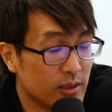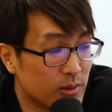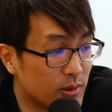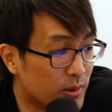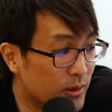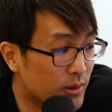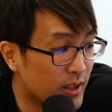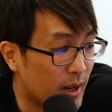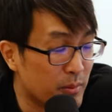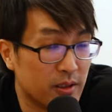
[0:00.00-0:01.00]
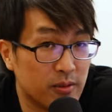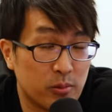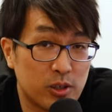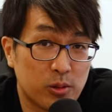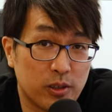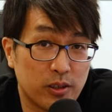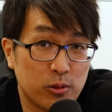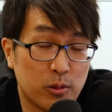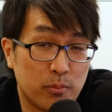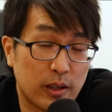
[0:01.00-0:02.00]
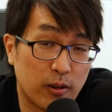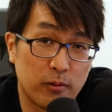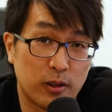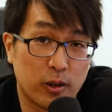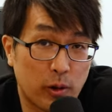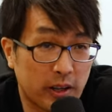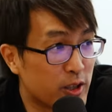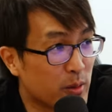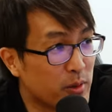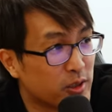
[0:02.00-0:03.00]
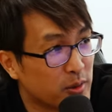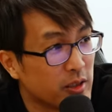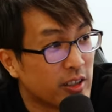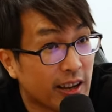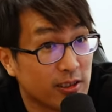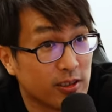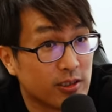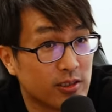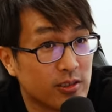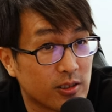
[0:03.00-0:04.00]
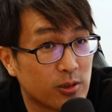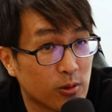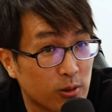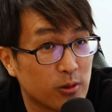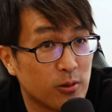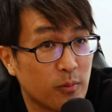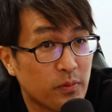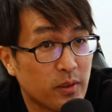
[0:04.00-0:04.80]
So, I mean, we just want to do a bit of a quick catch up because it's been 10 years since I saw you.